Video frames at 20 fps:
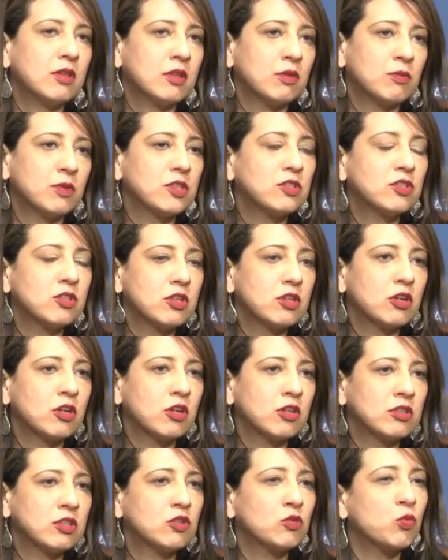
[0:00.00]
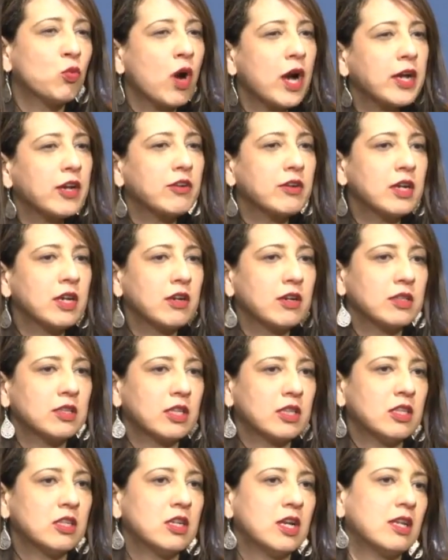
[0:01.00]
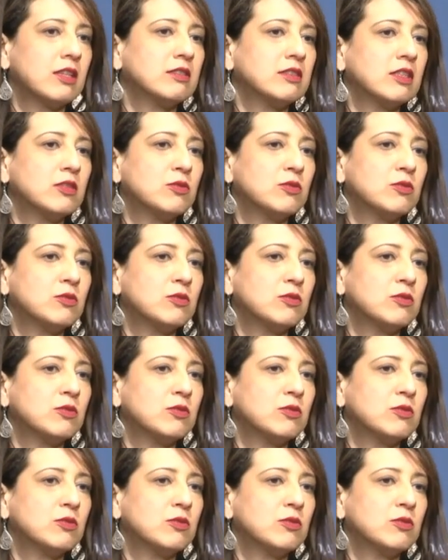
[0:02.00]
the risk to the Kurds. It's why you're hearing that the United